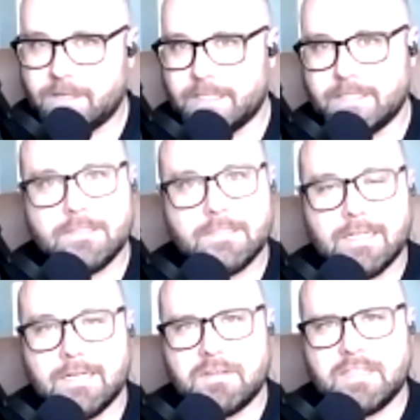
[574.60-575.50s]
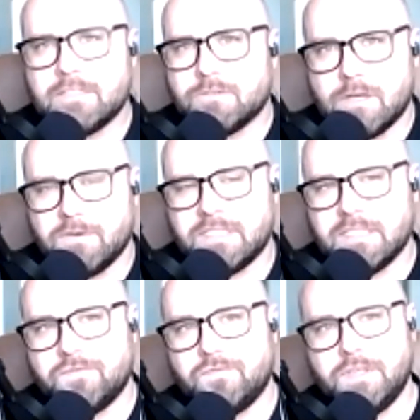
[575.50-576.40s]
it um, i think there was always
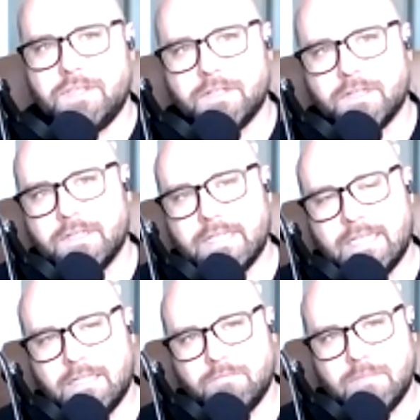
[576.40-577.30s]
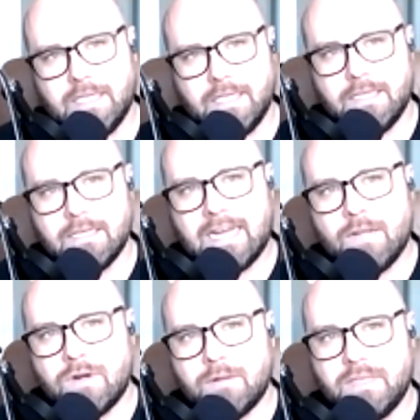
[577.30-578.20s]
this fear in me i
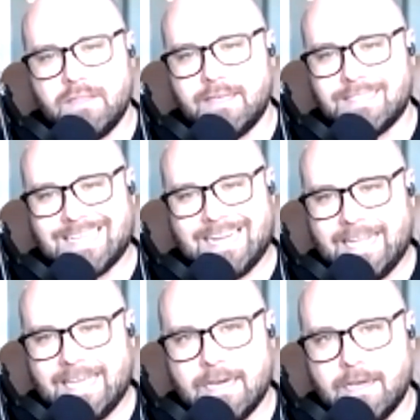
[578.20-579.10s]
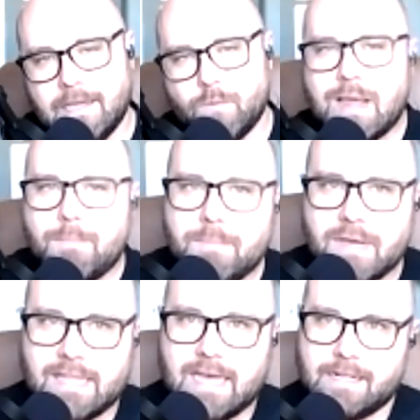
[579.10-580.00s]
didn't want to be the anxiety guy and what i mean
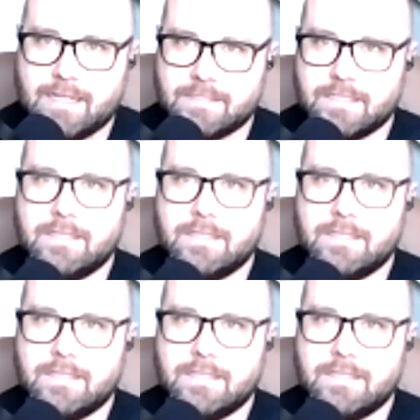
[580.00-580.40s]
by that is